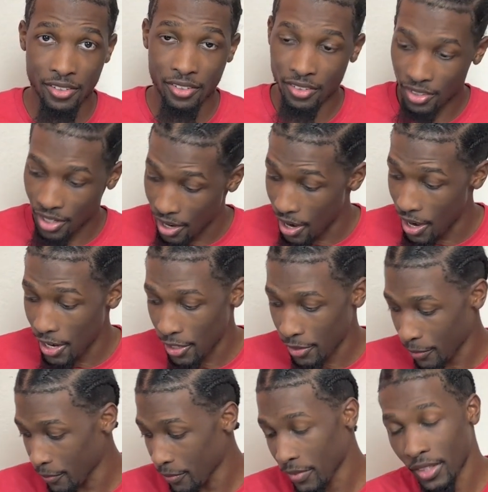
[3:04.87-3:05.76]
All right,
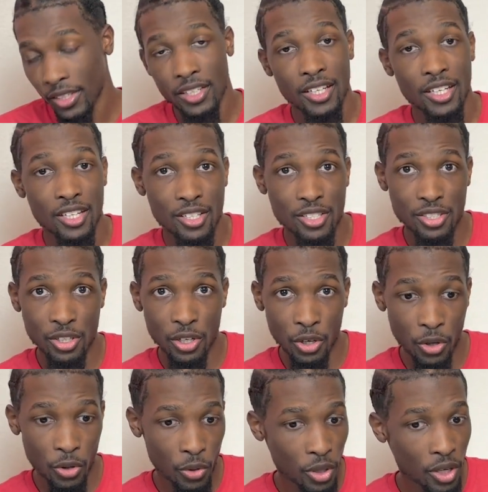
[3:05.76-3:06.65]

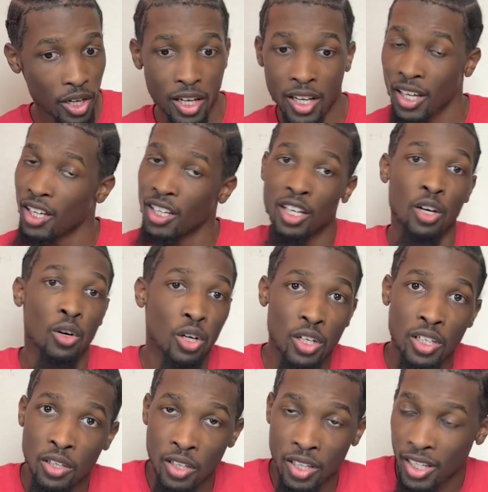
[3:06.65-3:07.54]
so
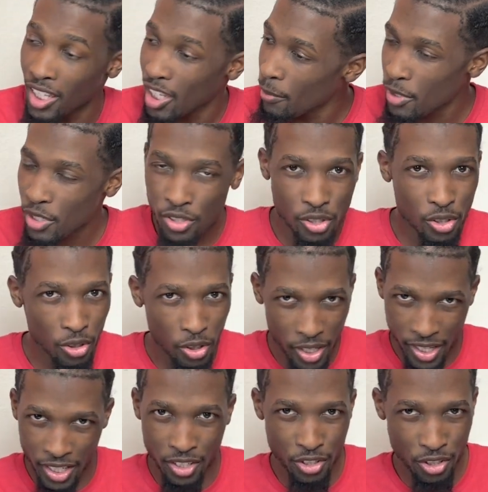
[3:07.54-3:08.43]
let me just go
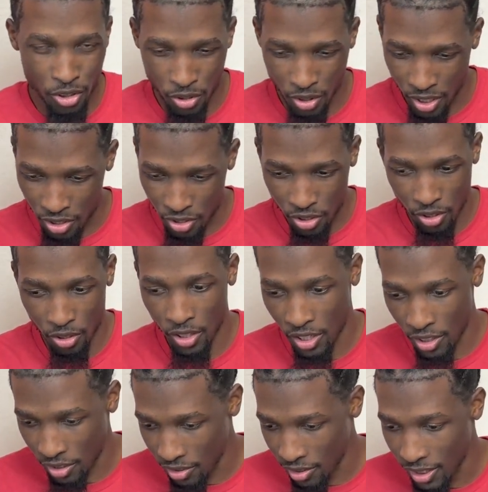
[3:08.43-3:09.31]
ahead and show
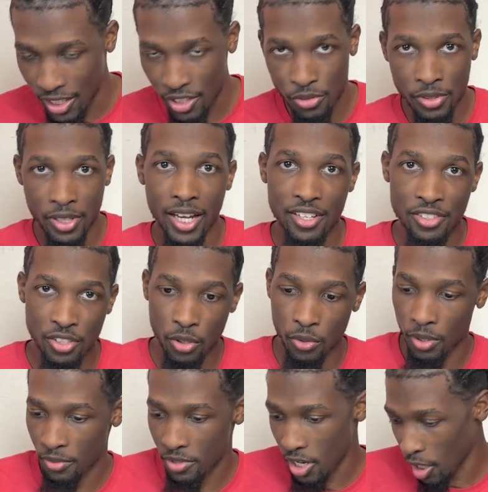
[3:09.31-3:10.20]
and let you guys know what
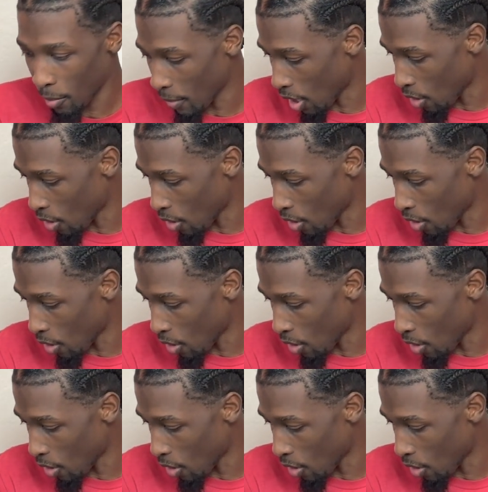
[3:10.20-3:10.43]
I'm talking about.